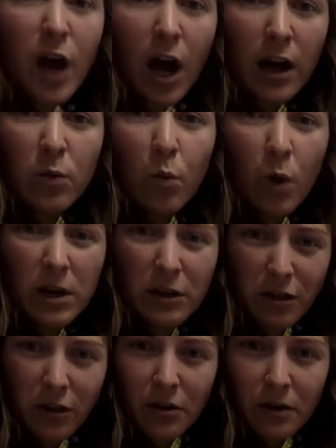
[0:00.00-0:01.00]
gotten
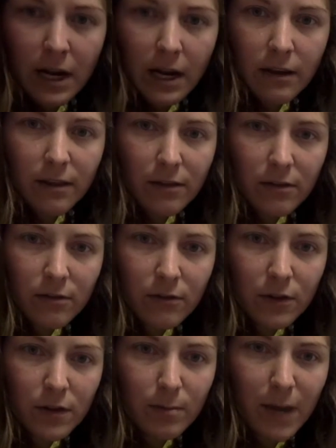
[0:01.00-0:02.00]
1/30
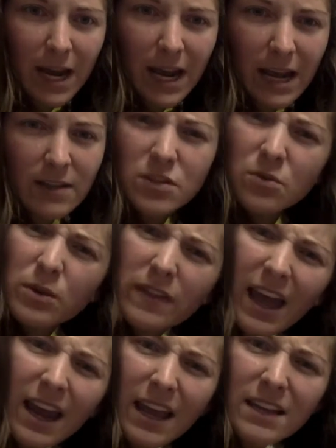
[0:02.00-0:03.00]
for my answer. Would
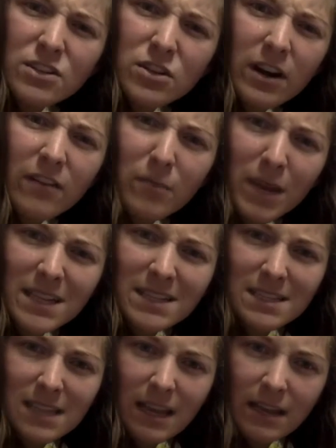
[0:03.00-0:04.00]
that answer have made
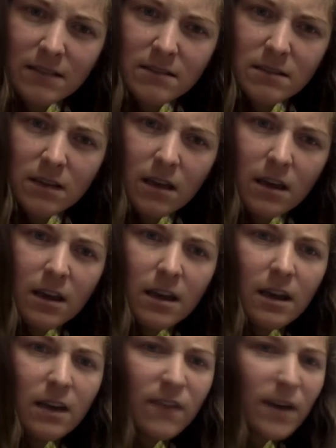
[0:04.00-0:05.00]
sense? If